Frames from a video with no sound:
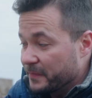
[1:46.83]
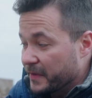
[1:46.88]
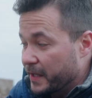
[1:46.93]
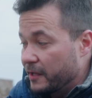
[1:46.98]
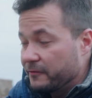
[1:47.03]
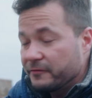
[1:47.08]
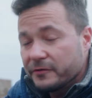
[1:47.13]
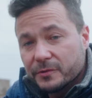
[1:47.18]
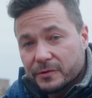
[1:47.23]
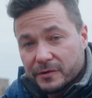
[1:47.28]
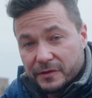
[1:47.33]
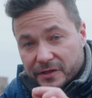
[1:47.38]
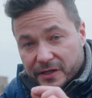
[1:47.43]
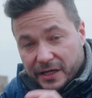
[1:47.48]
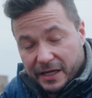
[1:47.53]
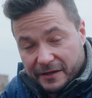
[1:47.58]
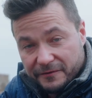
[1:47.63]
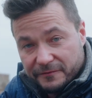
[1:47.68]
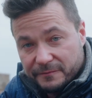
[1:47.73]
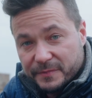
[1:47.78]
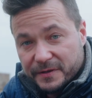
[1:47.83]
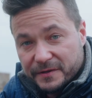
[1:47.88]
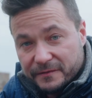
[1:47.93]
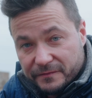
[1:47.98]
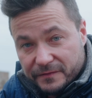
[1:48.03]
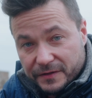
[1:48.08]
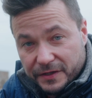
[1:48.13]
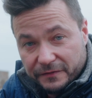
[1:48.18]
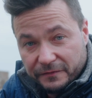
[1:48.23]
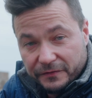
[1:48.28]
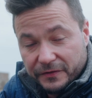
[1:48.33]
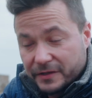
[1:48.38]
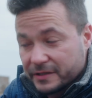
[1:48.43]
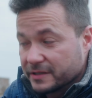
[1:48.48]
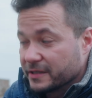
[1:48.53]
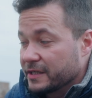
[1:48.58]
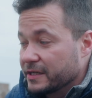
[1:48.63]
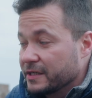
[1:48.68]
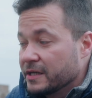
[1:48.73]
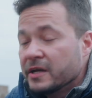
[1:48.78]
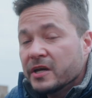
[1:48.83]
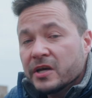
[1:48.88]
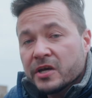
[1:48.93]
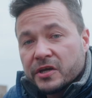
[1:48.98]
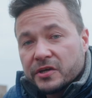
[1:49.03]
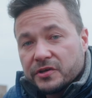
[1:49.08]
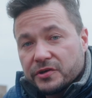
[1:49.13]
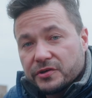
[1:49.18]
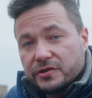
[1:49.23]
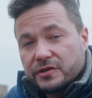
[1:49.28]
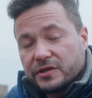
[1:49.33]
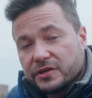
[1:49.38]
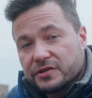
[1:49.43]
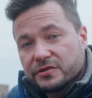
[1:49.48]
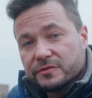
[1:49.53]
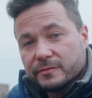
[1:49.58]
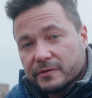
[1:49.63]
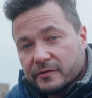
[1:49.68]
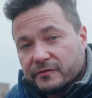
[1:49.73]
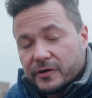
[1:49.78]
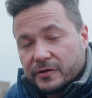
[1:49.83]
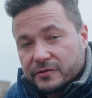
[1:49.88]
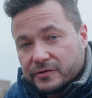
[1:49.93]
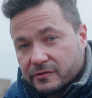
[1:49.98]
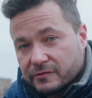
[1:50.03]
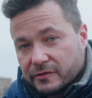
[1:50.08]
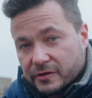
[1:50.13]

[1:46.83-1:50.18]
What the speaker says: If you want the FPV feeling, you need to move on to